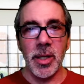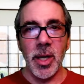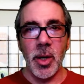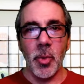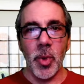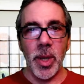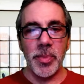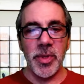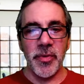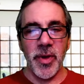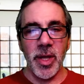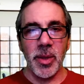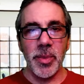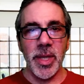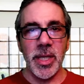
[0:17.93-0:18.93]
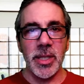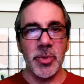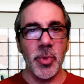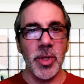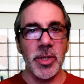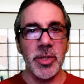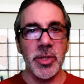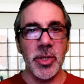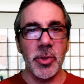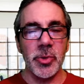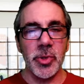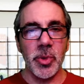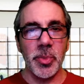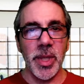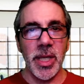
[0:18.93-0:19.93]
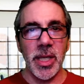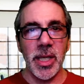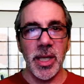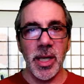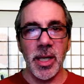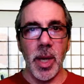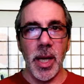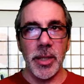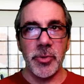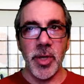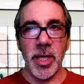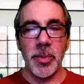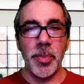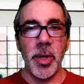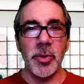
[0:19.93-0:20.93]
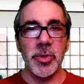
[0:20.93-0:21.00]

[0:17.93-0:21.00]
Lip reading: web development as well as social media. I try to post